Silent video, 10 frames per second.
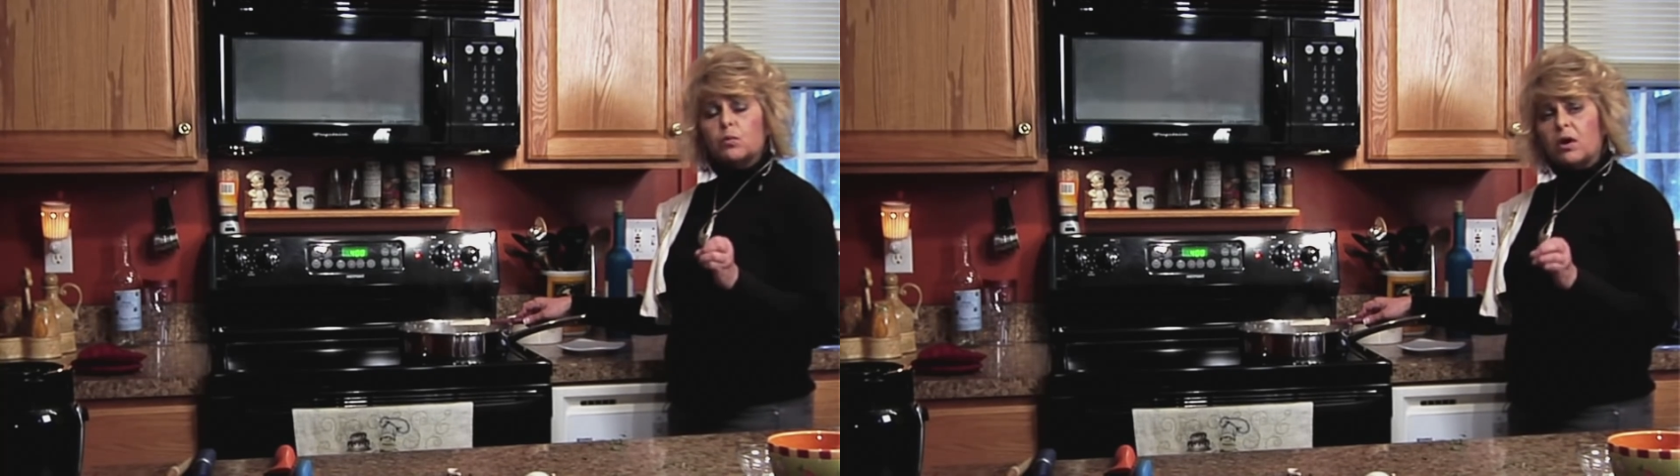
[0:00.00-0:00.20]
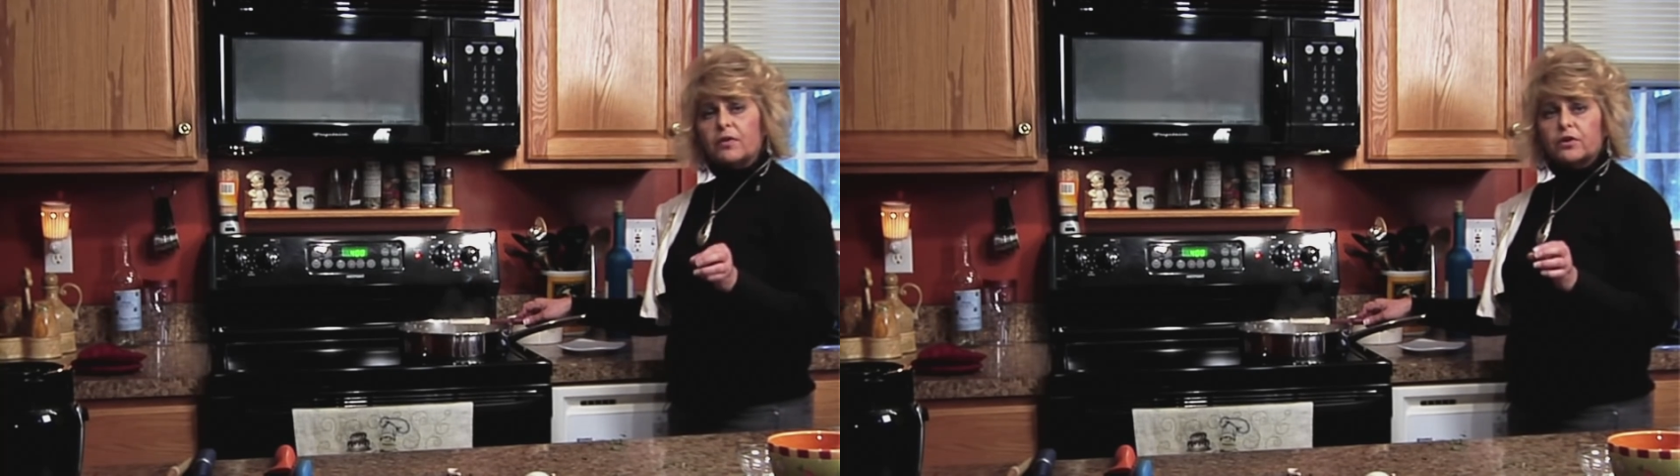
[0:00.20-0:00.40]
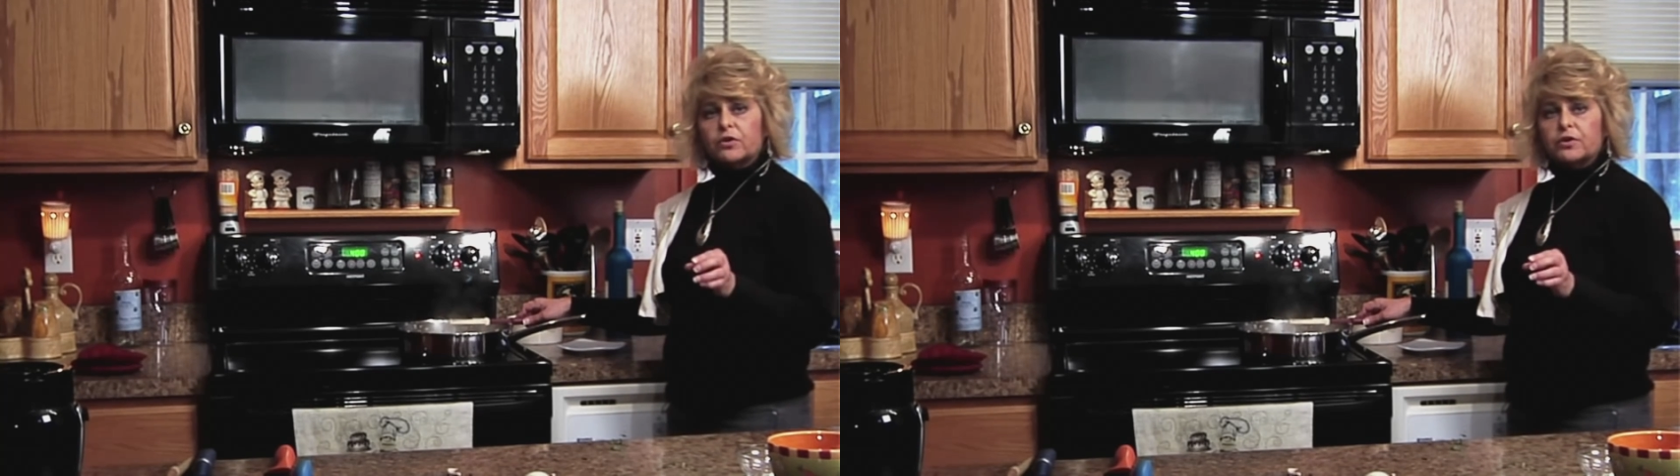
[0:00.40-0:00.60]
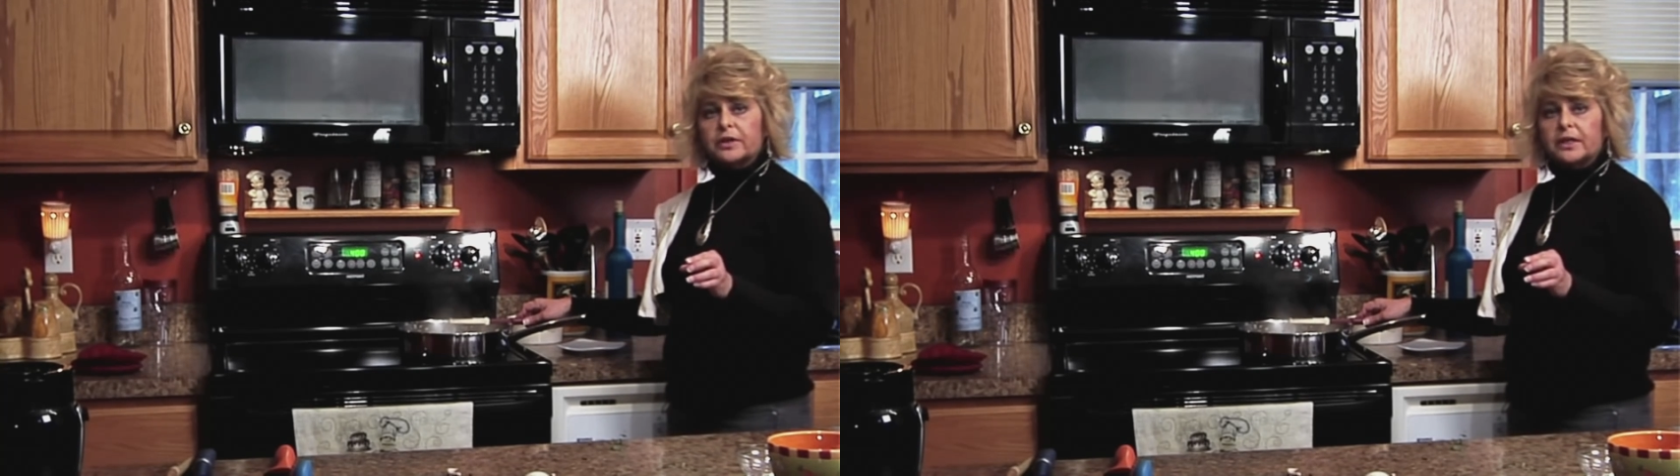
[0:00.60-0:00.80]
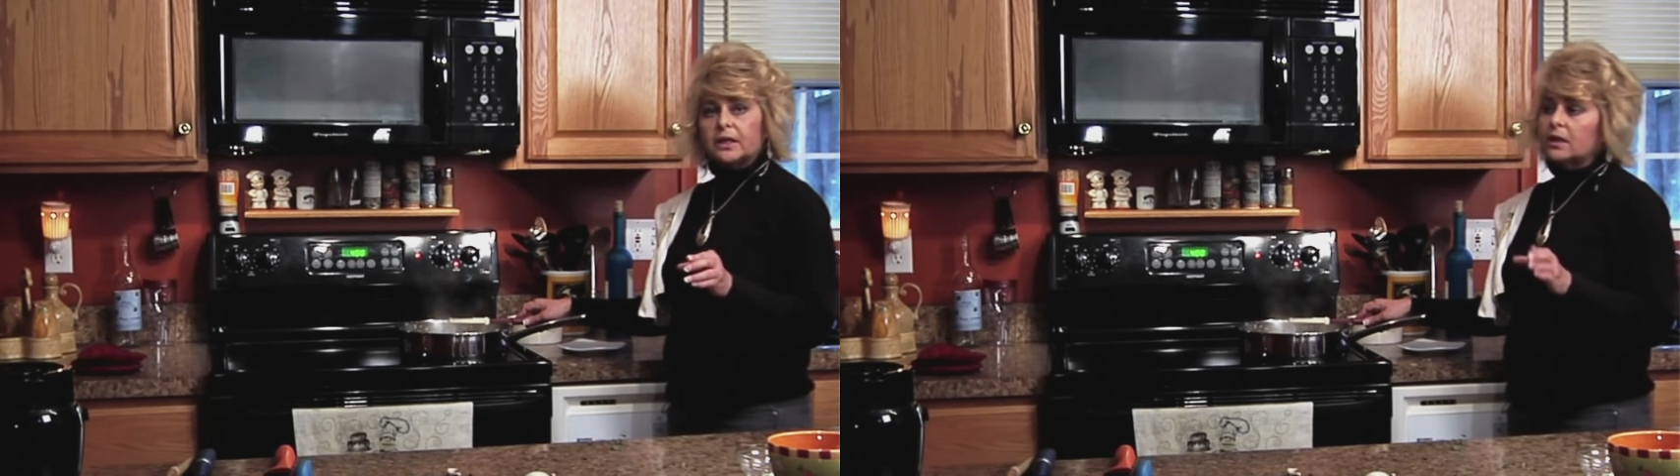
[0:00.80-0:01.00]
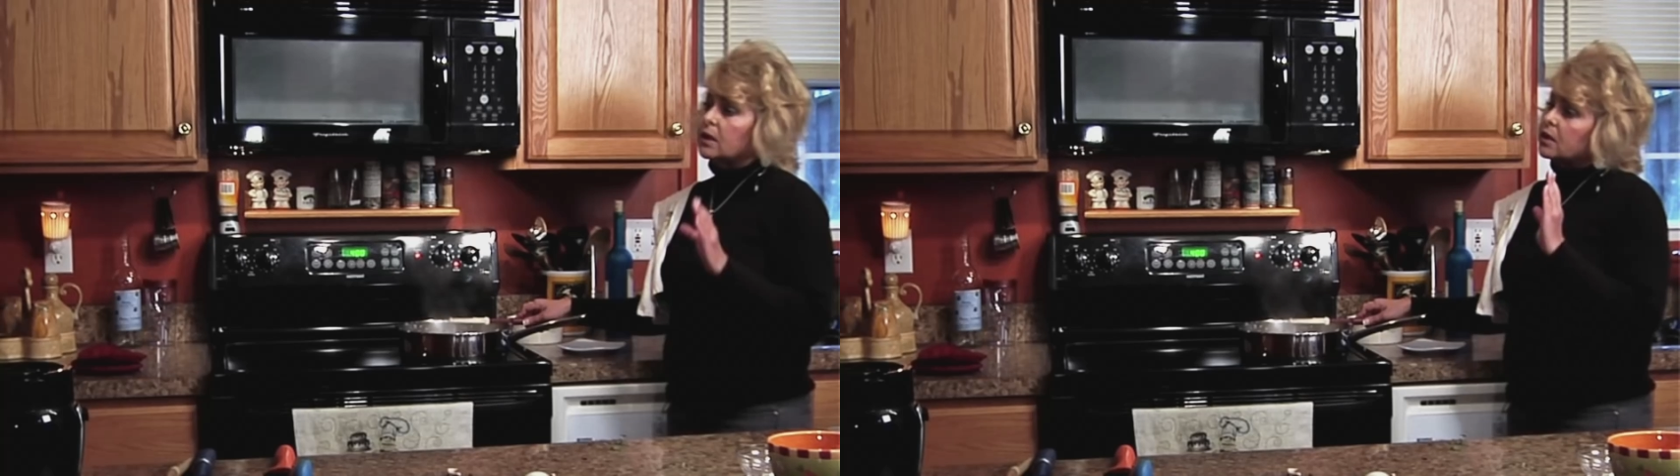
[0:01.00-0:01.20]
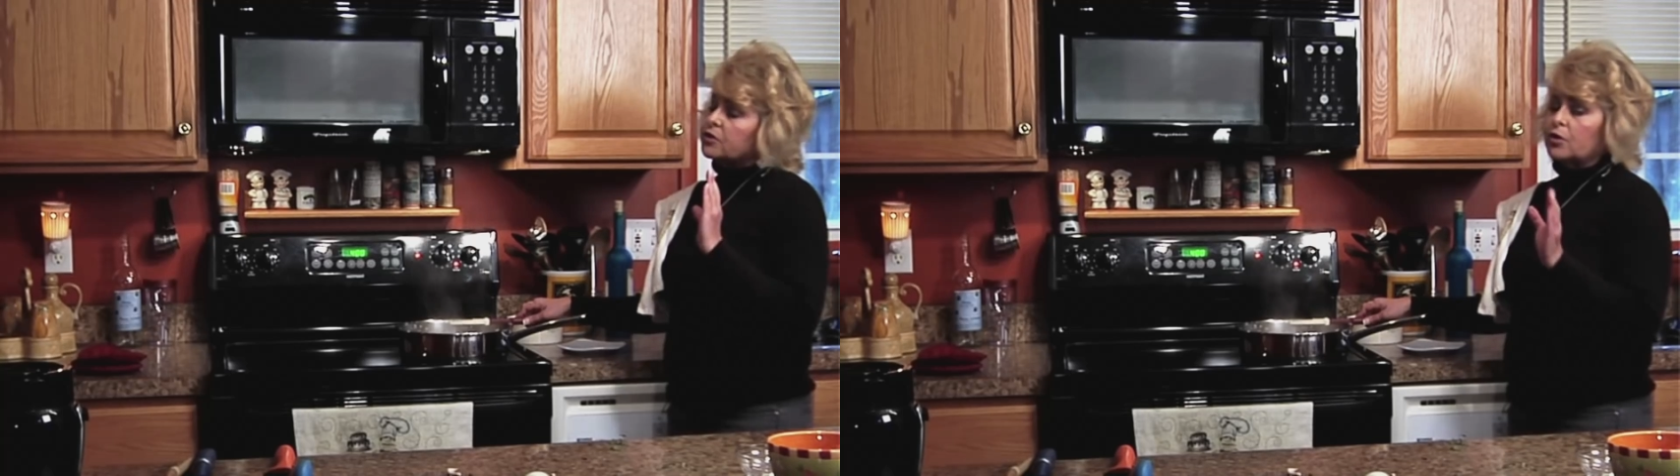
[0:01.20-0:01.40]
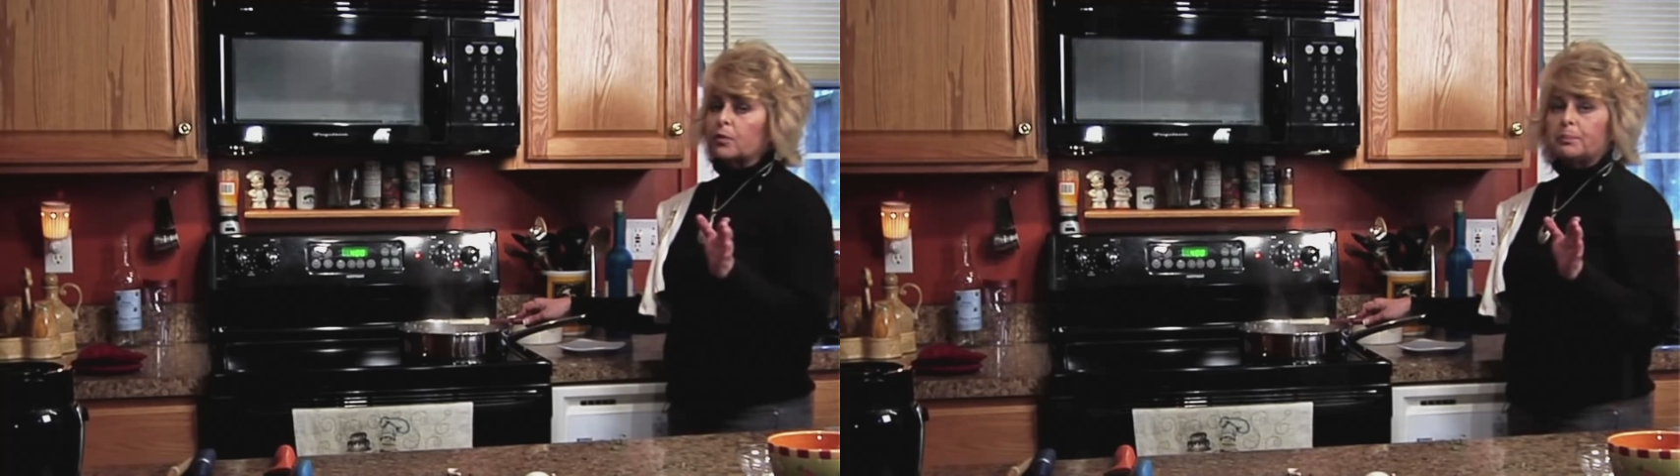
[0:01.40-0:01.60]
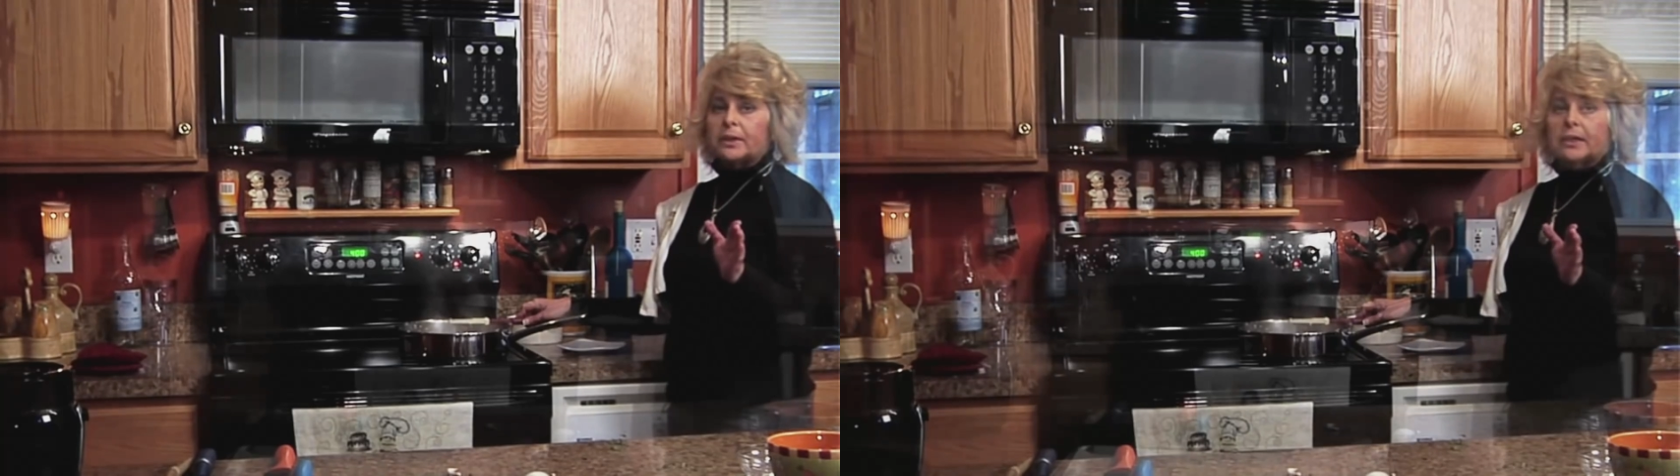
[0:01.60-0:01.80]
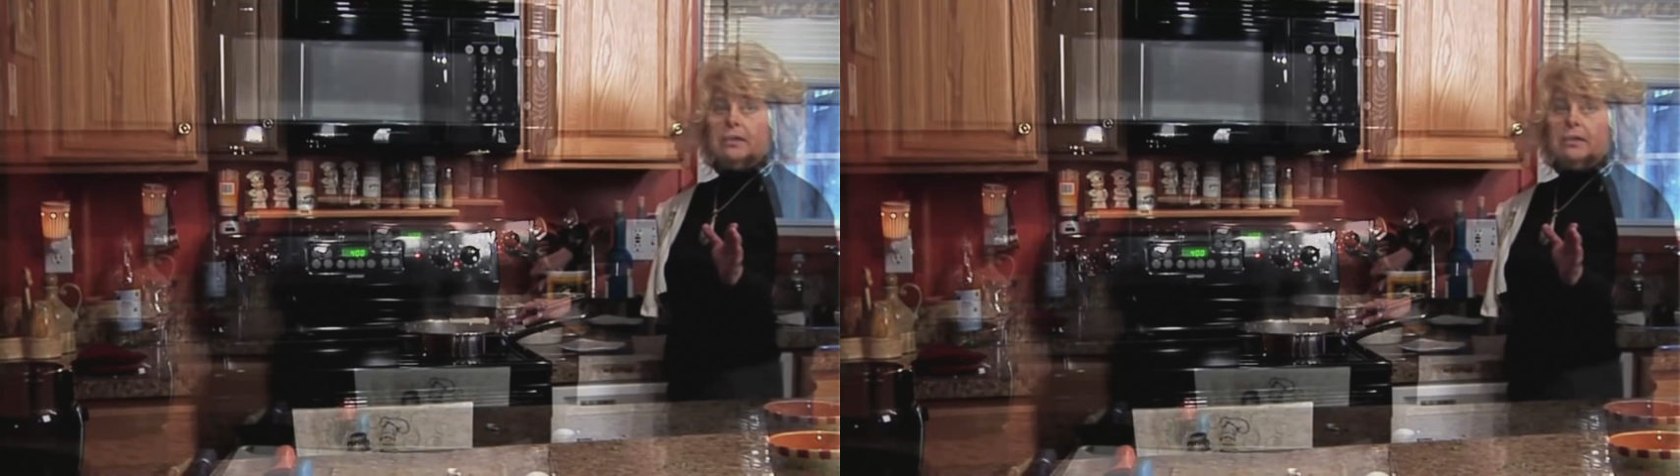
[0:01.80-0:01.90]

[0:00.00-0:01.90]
while they're cooking, don't be.